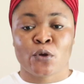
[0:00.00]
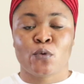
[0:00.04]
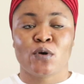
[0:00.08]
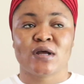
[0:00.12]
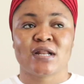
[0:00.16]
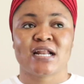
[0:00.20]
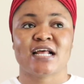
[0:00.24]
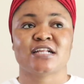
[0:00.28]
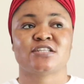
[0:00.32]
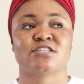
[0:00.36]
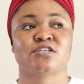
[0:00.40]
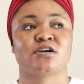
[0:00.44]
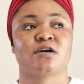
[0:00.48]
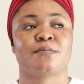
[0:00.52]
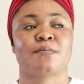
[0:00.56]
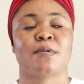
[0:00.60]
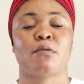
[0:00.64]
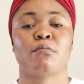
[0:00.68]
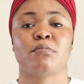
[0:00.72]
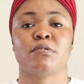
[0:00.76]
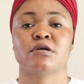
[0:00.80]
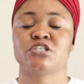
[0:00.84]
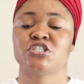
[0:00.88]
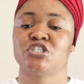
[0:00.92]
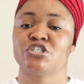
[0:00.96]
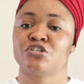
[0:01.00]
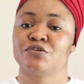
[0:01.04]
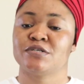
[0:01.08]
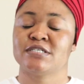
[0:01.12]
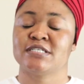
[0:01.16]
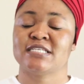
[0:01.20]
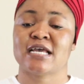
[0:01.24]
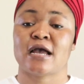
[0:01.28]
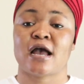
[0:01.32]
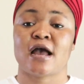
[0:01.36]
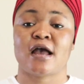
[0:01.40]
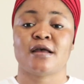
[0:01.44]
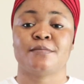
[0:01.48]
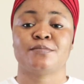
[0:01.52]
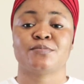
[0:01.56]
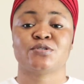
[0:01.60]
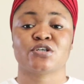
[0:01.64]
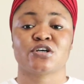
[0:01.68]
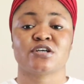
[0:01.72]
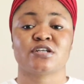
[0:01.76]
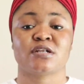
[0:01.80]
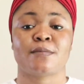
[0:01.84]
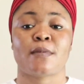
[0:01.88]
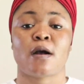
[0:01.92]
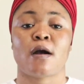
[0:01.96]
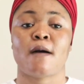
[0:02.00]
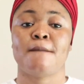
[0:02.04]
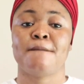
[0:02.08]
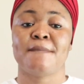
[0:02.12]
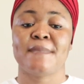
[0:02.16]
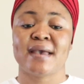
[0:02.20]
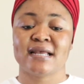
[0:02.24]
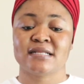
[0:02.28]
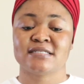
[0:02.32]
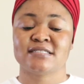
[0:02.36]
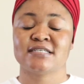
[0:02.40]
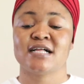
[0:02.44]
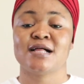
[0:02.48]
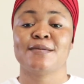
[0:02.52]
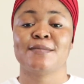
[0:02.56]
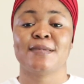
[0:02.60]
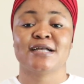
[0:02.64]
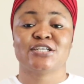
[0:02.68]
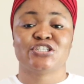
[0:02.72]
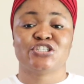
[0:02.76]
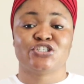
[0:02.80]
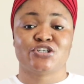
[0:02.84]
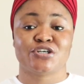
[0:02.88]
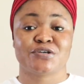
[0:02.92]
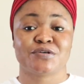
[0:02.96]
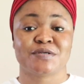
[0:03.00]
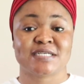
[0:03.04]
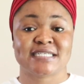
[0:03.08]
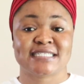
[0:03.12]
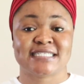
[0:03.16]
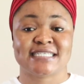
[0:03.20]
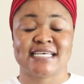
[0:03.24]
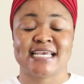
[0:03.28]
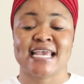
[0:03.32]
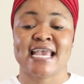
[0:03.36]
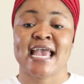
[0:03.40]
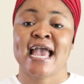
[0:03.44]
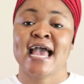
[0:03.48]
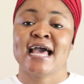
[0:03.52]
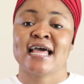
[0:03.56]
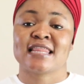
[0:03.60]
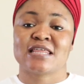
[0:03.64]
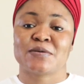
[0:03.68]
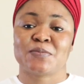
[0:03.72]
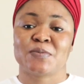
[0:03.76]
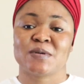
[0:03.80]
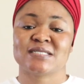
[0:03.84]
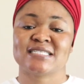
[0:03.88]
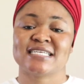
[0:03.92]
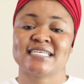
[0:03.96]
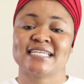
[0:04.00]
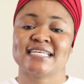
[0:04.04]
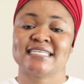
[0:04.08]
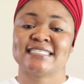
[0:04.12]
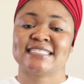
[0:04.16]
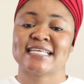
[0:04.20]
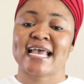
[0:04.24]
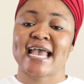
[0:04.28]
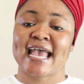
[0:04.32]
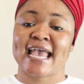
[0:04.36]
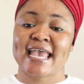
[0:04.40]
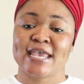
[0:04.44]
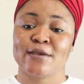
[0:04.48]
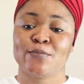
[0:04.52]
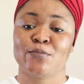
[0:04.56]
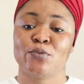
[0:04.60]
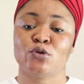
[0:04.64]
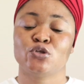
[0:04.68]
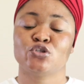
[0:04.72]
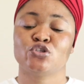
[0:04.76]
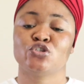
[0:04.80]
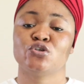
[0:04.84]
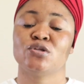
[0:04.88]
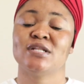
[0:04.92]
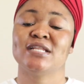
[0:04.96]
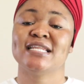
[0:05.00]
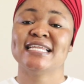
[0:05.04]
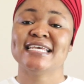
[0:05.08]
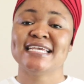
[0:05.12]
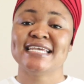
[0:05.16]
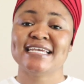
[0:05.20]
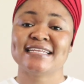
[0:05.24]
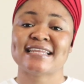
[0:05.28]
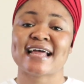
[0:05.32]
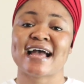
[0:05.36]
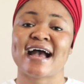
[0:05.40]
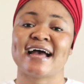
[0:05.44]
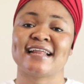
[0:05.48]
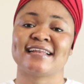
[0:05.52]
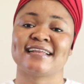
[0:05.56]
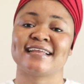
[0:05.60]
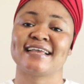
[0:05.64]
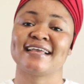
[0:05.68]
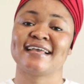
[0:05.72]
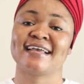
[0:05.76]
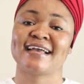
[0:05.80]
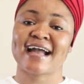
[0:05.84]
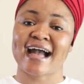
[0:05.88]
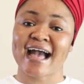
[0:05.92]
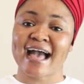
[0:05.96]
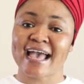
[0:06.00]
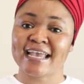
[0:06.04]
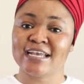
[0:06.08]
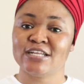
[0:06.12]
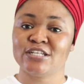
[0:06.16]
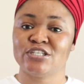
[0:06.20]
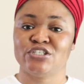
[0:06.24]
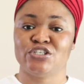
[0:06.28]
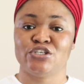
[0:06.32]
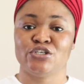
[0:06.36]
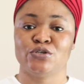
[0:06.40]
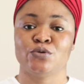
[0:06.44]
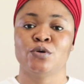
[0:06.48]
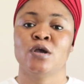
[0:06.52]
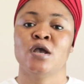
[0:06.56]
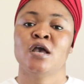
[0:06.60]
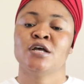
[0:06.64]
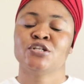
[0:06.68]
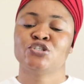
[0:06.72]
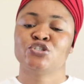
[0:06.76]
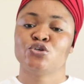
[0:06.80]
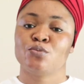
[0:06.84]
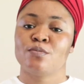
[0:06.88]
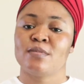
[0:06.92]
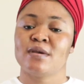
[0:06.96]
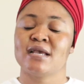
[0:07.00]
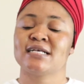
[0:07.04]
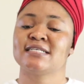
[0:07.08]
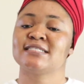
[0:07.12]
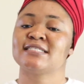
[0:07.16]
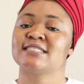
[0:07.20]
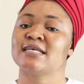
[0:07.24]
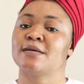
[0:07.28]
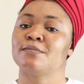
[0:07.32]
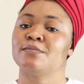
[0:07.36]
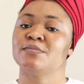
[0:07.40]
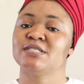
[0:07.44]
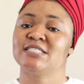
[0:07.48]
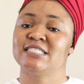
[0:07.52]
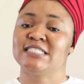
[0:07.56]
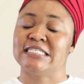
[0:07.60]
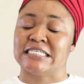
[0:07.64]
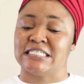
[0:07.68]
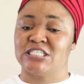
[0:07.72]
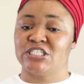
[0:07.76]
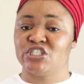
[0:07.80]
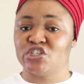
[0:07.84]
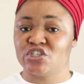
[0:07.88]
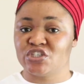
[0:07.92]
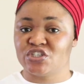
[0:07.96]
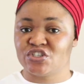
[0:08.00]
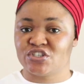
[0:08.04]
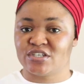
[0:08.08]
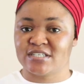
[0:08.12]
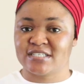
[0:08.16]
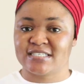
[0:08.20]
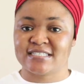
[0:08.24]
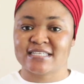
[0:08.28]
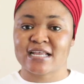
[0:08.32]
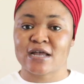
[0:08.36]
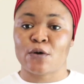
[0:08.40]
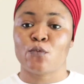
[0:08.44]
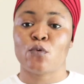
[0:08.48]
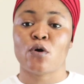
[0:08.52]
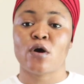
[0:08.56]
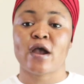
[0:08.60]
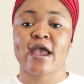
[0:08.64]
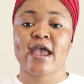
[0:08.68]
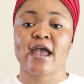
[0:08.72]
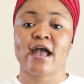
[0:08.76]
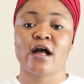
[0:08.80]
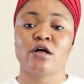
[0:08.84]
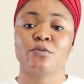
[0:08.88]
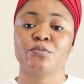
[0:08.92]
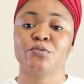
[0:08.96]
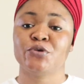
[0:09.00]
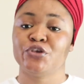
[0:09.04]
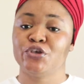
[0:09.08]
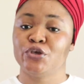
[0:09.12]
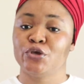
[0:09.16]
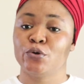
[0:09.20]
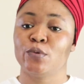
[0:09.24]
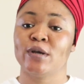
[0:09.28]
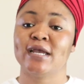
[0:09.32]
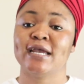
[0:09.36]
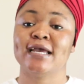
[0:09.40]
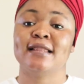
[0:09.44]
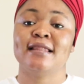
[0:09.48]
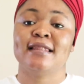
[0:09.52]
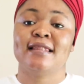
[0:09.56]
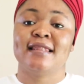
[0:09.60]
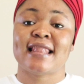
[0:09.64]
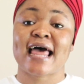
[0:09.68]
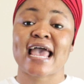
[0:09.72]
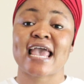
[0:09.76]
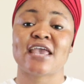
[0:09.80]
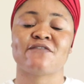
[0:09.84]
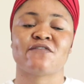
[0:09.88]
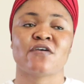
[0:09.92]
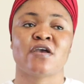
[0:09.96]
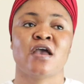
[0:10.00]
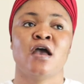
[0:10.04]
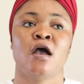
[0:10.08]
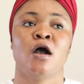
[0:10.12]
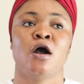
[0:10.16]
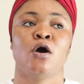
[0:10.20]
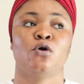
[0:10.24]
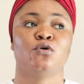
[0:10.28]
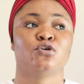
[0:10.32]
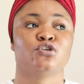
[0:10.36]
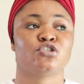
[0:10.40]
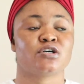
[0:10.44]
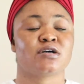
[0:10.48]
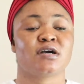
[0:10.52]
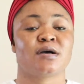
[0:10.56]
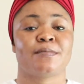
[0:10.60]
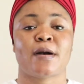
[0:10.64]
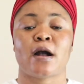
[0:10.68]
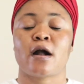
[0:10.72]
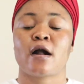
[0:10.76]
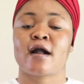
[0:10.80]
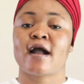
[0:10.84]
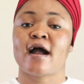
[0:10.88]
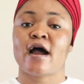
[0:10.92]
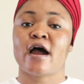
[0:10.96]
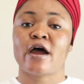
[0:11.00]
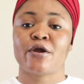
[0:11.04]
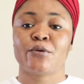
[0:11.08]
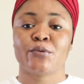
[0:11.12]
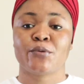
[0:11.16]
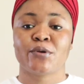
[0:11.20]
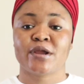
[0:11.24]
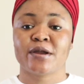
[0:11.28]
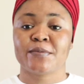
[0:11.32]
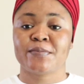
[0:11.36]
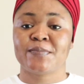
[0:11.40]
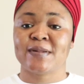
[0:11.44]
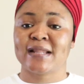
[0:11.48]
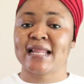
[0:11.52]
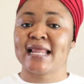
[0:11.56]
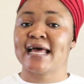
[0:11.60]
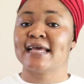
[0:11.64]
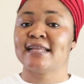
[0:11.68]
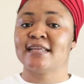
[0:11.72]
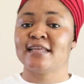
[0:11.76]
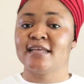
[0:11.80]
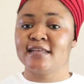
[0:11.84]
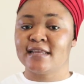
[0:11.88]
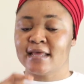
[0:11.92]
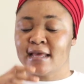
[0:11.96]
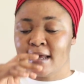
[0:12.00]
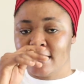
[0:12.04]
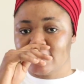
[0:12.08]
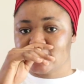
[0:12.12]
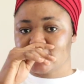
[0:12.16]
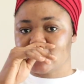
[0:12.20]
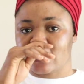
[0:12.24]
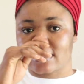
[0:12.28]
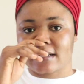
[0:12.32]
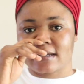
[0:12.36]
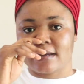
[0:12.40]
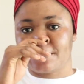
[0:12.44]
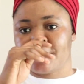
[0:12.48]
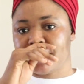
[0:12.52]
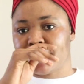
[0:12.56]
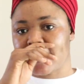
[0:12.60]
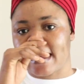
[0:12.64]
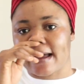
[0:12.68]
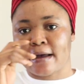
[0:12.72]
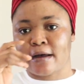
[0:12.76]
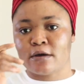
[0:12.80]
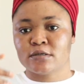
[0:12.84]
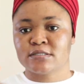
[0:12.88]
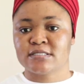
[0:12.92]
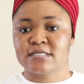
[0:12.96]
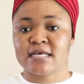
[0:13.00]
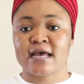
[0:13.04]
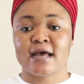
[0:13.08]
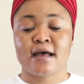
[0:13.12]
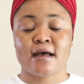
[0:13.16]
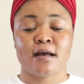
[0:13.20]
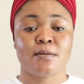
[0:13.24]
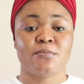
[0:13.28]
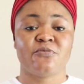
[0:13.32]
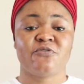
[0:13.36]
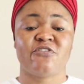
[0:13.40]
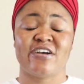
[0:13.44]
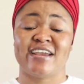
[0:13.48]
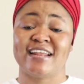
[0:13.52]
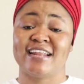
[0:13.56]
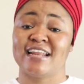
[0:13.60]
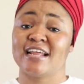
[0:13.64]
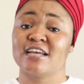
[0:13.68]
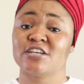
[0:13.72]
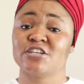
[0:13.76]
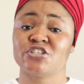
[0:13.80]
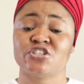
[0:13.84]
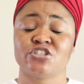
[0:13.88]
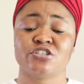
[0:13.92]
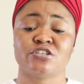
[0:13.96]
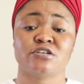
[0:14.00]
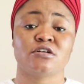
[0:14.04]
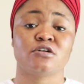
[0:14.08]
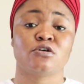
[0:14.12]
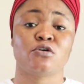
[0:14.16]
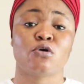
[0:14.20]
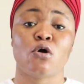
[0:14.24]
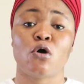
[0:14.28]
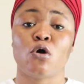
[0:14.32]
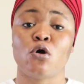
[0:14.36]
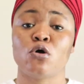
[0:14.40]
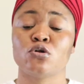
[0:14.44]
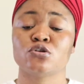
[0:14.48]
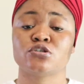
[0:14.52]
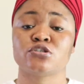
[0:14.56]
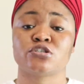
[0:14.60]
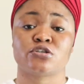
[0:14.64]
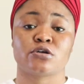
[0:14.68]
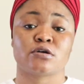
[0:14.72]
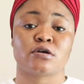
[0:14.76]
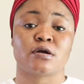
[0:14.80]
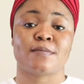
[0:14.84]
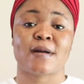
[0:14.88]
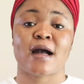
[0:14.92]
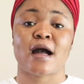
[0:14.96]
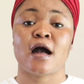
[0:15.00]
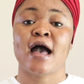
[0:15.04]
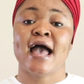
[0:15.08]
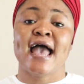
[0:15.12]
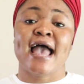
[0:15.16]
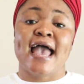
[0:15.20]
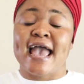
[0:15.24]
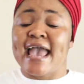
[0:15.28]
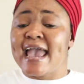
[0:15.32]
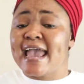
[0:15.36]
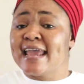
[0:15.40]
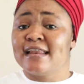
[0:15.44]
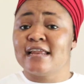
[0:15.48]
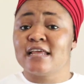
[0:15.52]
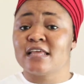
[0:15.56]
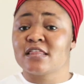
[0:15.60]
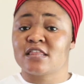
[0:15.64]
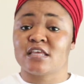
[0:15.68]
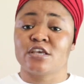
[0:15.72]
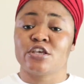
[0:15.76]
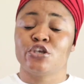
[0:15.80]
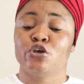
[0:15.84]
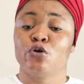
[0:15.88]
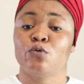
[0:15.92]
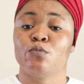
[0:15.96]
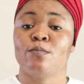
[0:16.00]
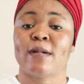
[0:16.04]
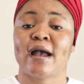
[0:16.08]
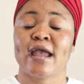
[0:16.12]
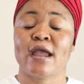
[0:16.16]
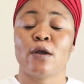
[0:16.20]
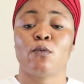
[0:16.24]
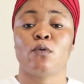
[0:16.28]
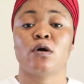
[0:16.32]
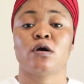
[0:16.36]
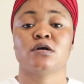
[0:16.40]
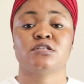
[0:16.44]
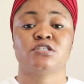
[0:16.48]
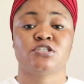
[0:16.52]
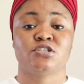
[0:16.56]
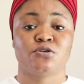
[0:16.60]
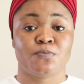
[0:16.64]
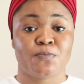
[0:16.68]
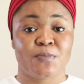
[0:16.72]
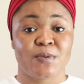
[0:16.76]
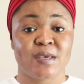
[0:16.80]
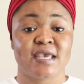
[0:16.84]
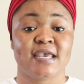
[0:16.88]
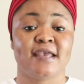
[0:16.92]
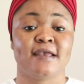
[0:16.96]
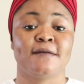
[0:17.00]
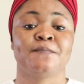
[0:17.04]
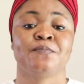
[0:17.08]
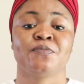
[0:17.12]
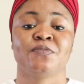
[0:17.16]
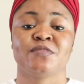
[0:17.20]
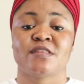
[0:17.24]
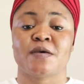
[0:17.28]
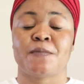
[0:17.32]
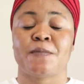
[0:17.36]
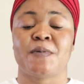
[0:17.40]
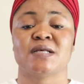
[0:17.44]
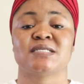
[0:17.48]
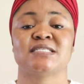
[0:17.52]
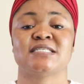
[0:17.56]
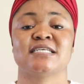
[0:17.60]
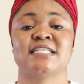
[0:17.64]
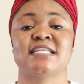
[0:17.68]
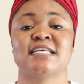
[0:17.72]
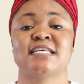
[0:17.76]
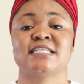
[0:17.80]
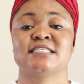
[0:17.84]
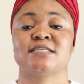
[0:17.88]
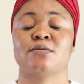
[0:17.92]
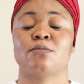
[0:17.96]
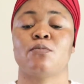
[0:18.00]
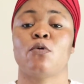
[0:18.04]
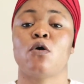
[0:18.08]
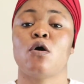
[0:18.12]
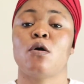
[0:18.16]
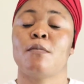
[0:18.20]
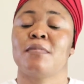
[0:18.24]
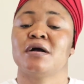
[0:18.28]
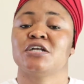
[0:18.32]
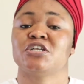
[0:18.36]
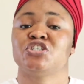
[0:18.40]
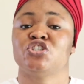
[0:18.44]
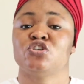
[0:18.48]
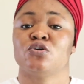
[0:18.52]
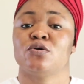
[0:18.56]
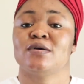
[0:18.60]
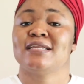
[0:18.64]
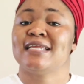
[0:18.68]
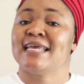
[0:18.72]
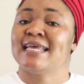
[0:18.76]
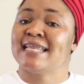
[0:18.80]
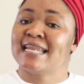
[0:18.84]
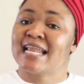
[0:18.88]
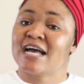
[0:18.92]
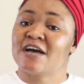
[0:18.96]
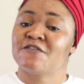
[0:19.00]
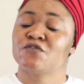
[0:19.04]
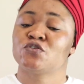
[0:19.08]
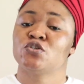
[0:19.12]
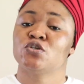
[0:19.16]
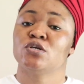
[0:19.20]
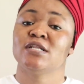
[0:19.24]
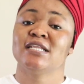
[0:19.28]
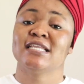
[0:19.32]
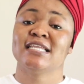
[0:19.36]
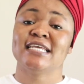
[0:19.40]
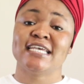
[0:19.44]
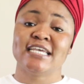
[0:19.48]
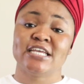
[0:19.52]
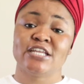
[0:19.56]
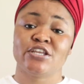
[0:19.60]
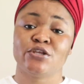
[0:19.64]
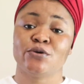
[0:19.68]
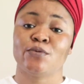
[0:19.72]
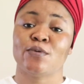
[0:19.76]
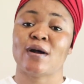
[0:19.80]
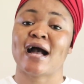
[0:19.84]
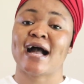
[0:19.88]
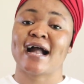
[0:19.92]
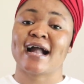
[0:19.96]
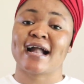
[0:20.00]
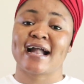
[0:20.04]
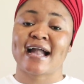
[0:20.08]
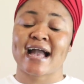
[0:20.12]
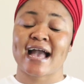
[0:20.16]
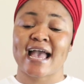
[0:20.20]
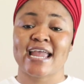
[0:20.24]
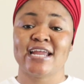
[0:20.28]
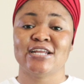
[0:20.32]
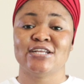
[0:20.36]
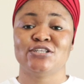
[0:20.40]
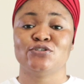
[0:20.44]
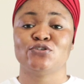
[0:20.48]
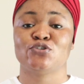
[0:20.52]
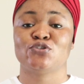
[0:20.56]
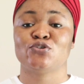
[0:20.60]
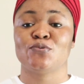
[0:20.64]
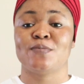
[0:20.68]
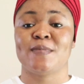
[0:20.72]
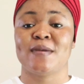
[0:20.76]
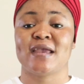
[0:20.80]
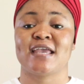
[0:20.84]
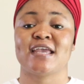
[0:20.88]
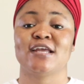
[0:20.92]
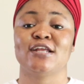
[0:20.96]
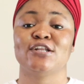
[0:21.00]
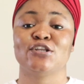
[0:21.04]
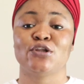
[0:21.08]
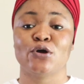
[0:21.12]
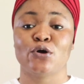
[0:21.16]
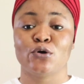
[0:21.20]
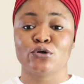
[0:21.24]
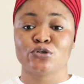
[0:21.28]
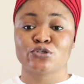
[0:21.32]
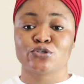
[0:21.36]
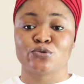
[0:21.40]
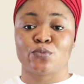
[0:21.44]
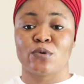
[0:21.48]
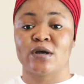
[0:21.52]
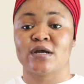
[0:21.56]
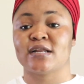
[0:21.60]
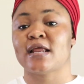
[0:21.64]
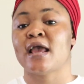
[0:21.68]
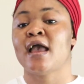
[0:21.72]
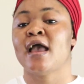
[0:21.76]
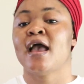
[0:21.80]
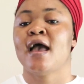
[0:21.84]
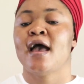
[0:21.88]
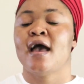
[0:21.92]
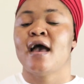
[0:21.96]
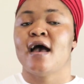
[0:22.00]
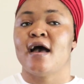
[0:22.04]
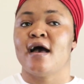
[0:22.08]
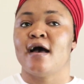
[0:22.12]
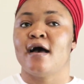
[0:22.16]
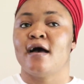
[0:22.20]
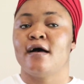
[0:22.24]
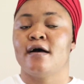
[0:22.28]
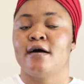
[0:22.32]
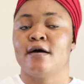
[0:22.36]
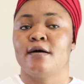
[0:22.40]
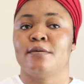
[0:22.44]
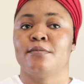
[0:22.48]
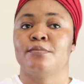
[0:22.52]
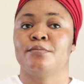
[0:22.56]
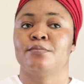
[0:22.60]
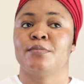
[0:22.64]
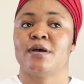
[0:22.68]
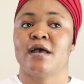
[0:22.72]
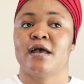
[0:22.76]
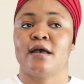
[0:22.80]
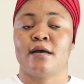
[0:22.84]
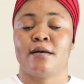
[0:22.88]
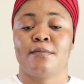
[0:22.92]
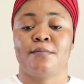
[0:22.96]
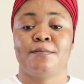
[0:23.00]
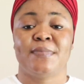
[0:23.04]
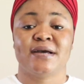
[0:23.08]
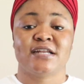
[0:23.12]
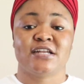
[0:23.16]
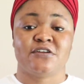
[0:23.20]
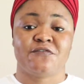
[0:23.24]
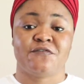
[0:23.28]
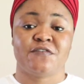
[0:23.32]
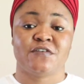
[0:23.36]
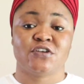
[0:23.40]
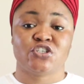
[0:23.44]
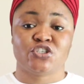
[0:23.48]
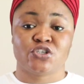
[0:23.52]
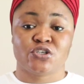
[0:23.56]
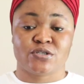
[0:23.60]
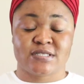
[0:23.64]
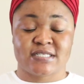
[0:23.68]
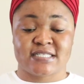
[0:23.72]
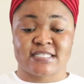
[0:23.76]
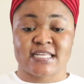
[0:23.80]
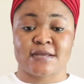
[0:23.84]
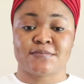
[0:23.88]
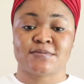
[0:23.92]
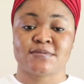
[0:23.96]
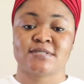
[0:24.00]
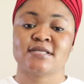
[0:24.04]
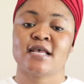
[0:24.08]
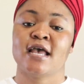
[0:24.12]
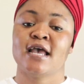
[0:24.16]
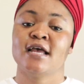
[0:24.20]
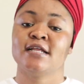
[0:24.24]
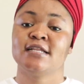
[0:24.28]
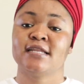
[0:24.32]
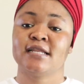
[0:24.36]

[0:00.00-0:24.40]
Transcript: When I talk about maturity, I'm talking about mental maturity. The person is able to lead and guide you to make some decisions that will help you in life. we talk about career planning, talk about um, financial goals, talk about anything you might want to be. The person is more matured enough to lead you and guide you to making those what um, uh, beneficial steps.